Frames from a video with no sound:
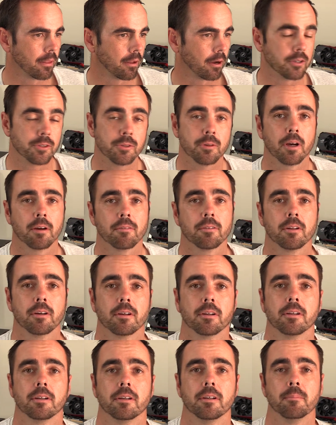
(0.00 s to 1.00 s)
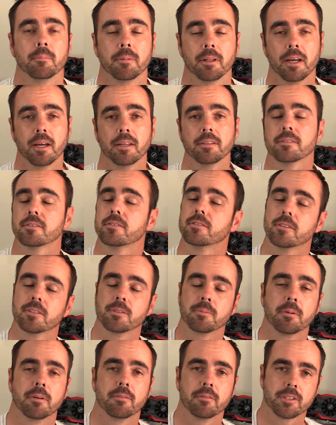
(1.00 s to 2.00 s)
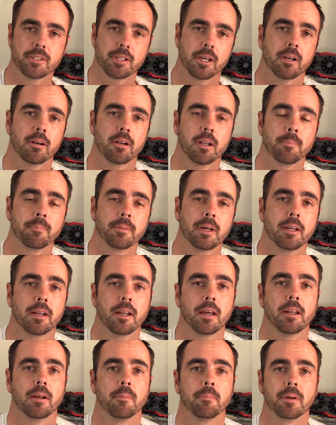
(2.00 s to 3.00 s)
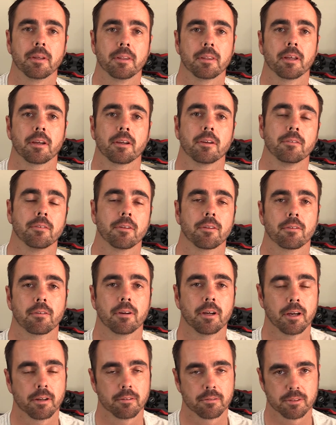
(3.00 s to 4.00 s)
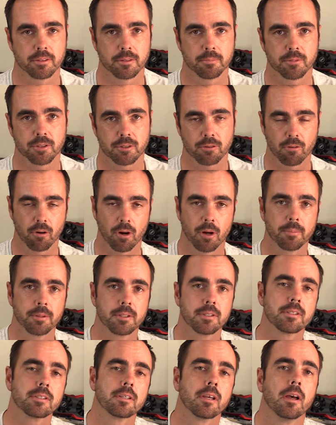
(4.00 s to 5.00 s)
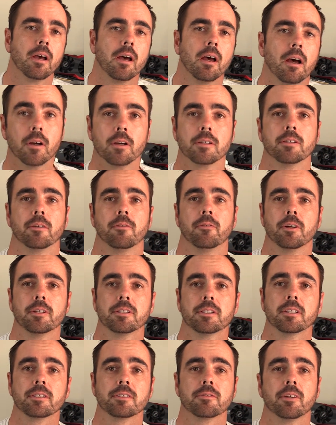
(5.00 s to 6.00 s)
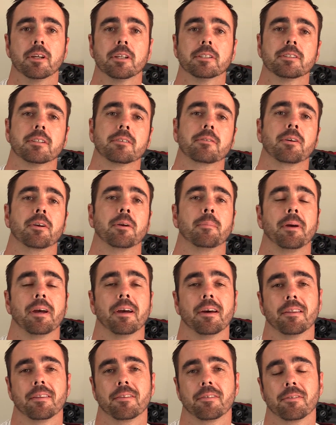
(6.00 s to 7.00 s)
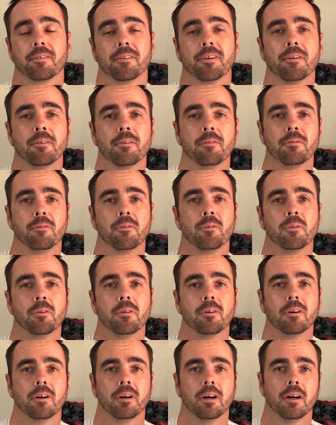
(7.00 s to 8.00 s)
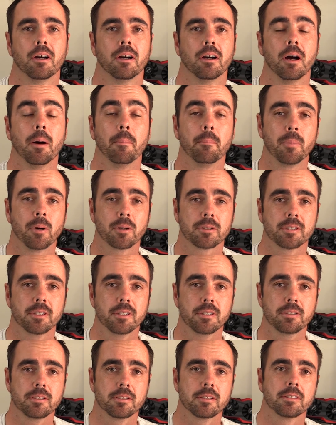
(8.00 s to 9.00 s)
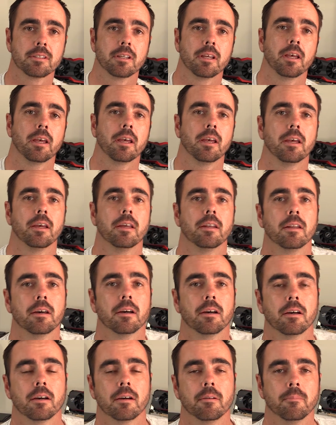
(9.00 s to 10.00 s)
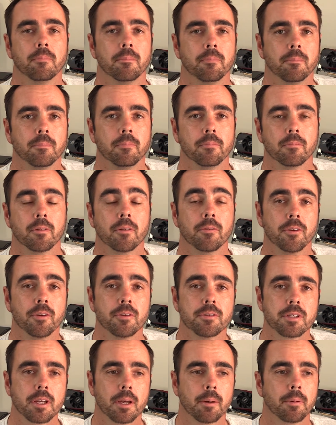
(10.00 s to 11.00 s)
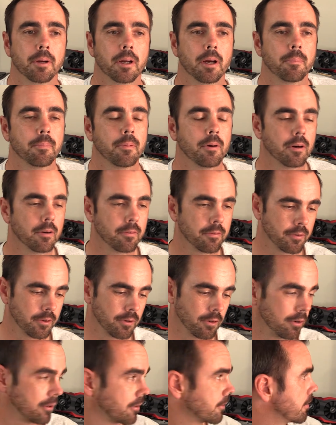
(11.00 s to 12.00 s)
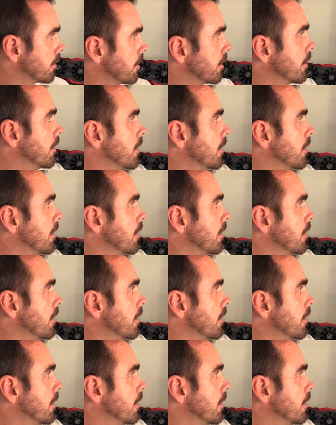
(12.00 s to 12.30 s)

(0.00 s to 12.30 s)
I do have a lot in plan. This is just a bit of a channel update and a big thank you to 300 subscribers. So first things first, I've got about 3 or 4 unboxings and reviews coming up. I've got